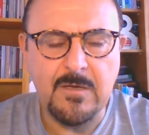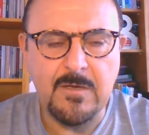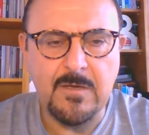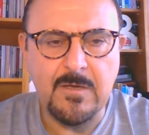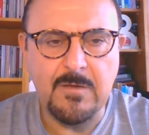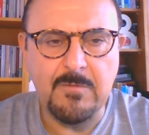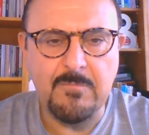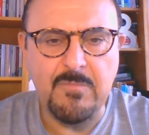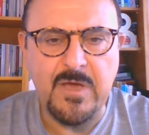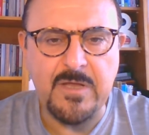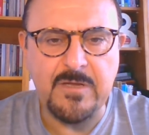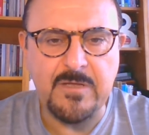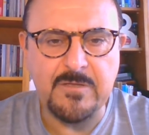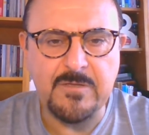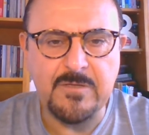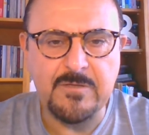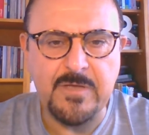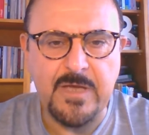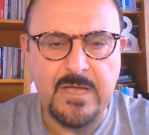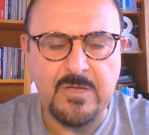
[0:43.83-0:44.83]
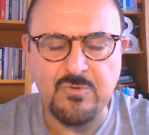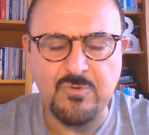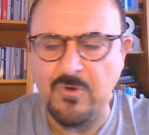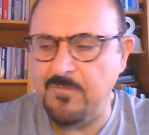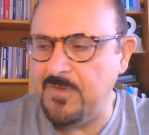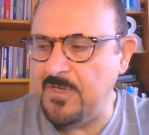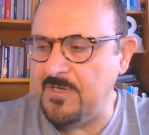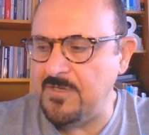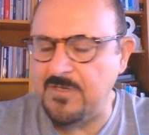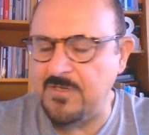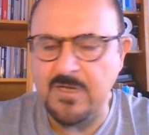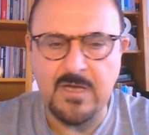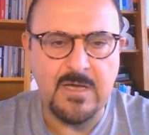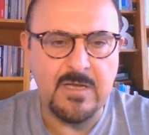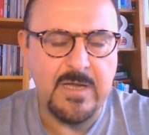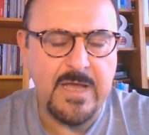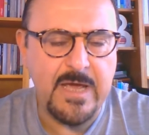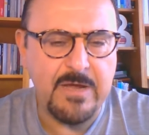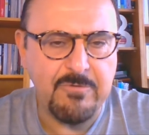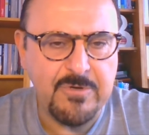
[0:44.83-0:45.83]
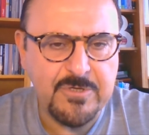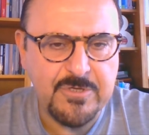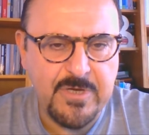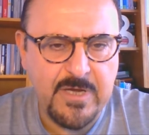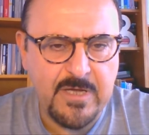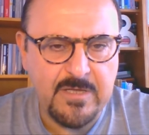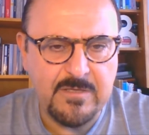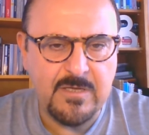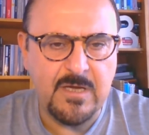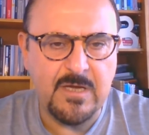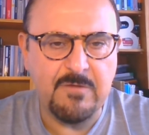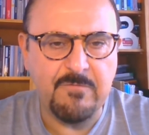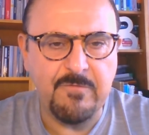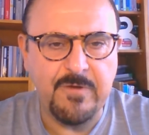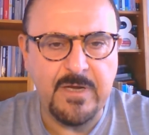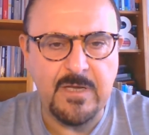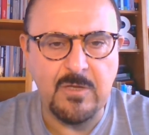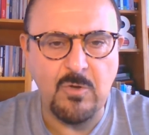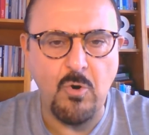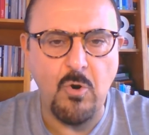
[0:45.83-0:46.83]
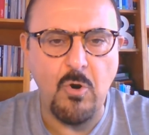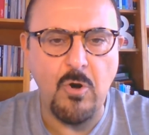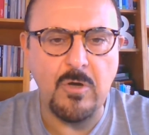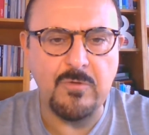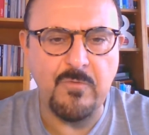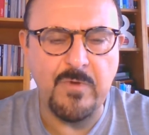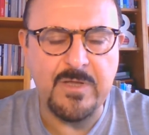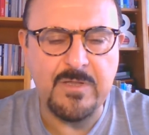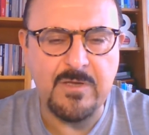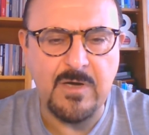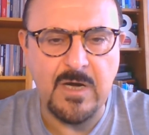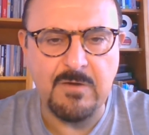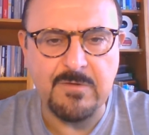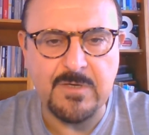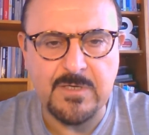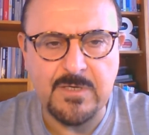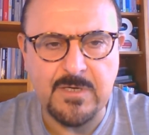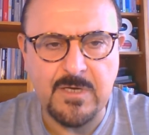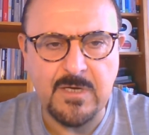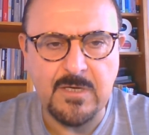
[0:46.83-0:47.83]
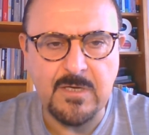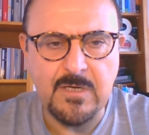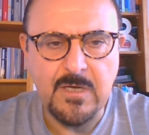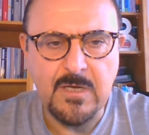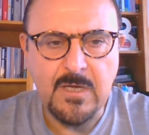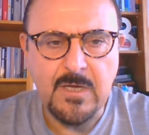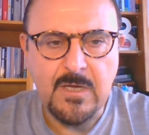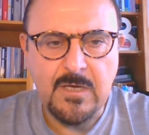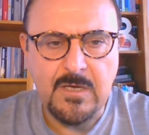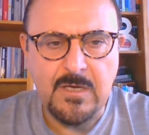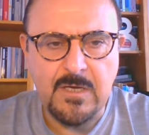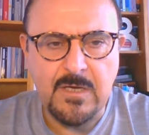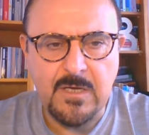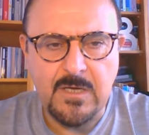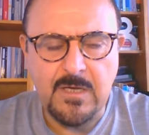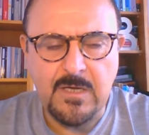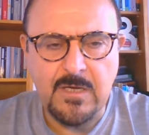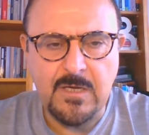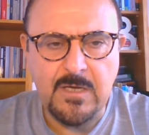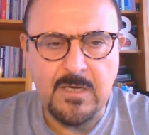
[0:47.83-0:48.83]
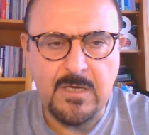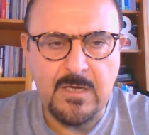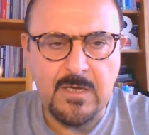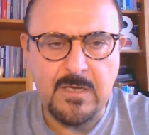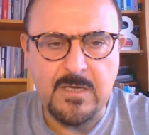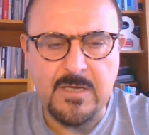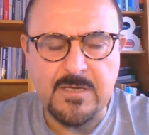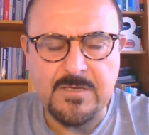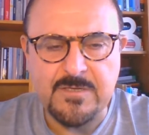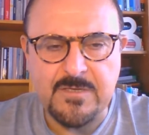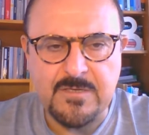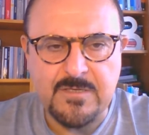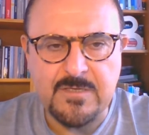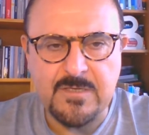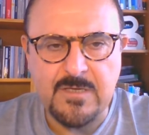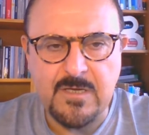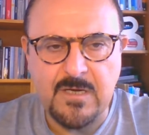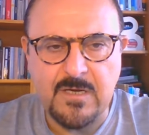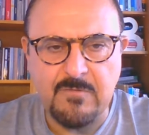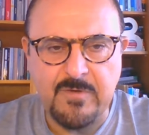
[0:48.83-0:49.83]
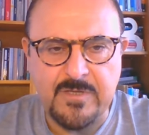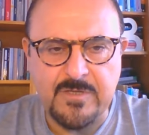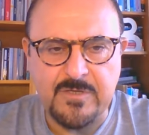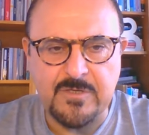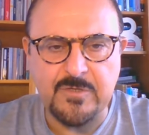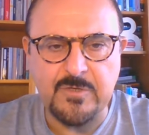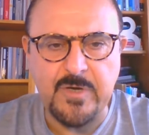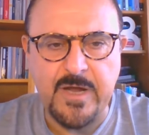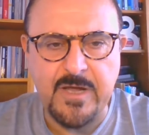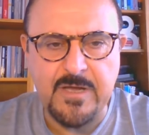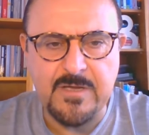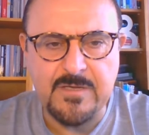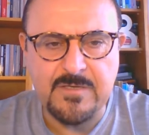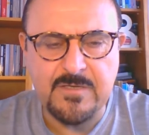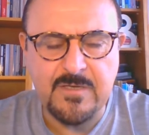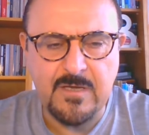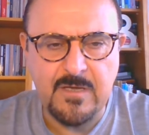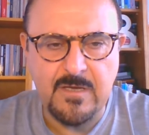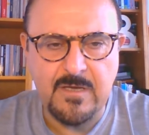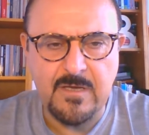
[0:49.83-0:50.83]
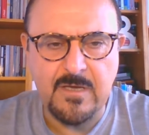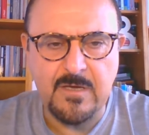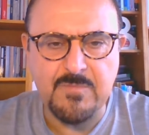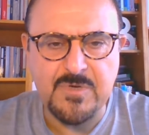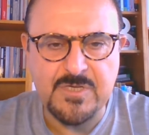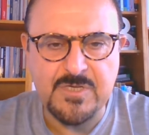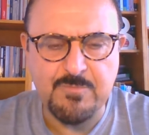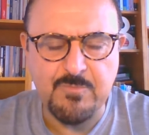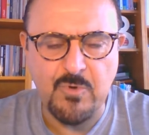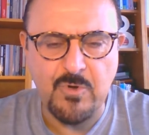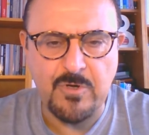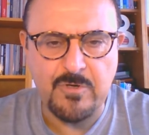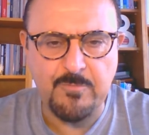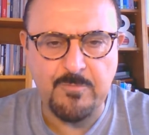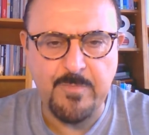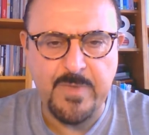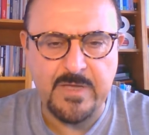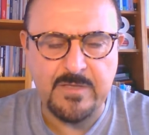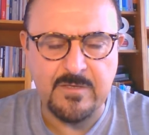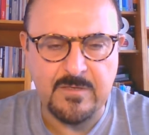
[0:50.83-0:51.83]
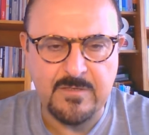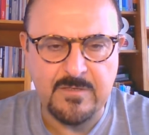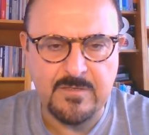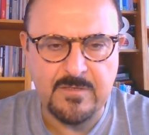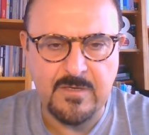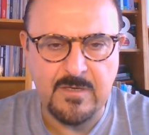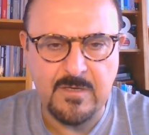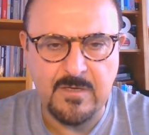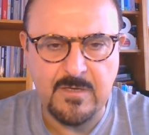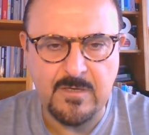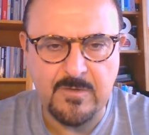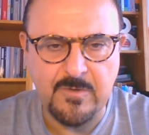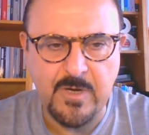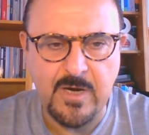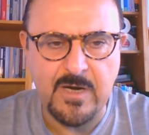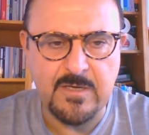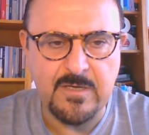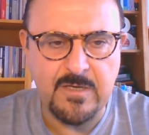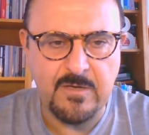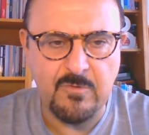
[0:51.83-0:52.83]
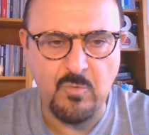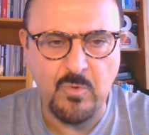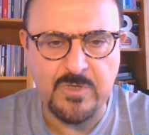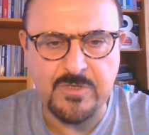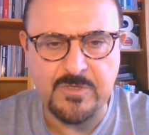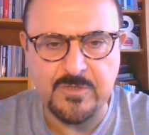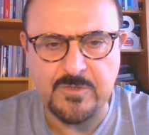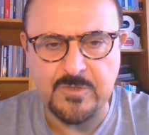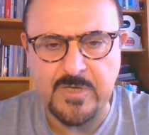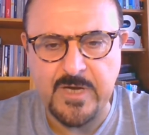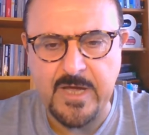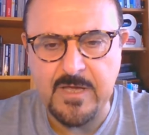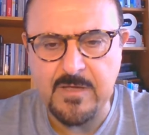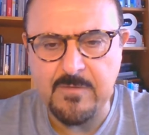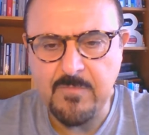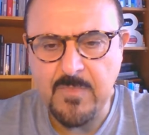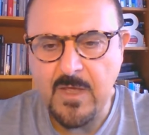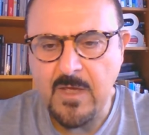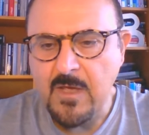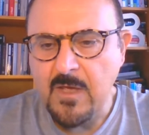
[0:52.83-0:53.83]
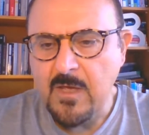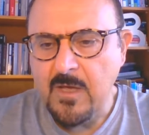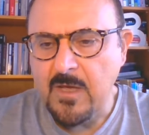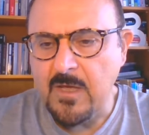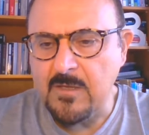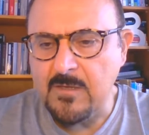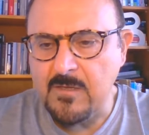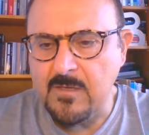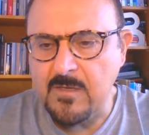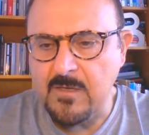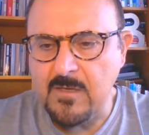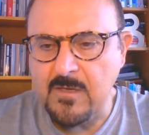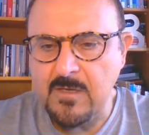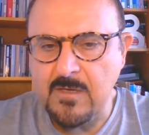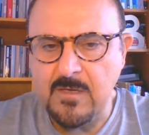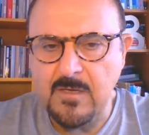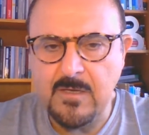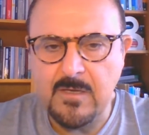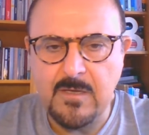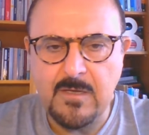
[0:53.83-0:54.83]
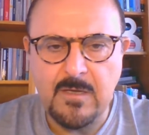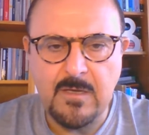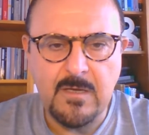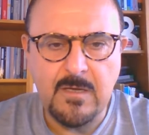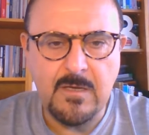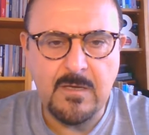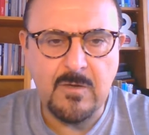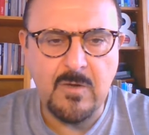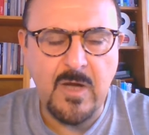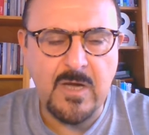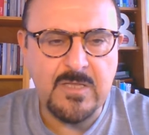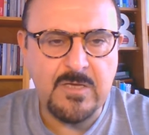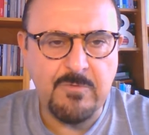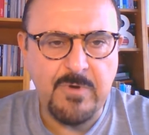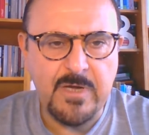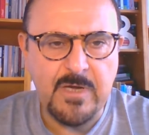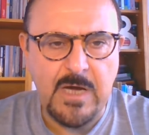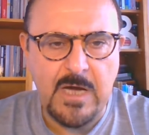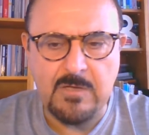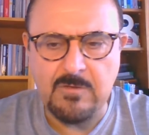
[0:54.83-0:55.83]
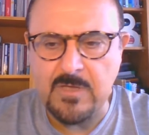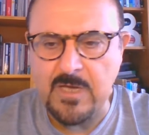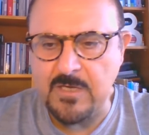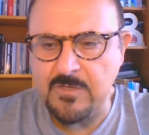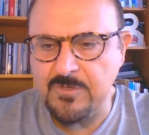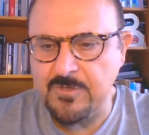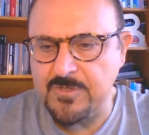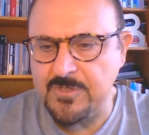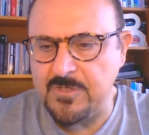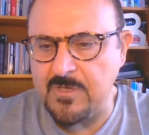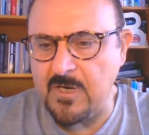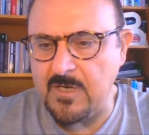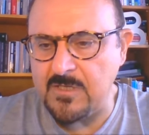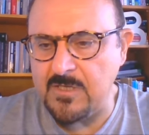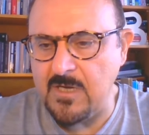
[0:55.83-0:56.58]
many details of this language, and we'll go on with our lessons with arrays, much more methods regarding with array. And right away I'd like to start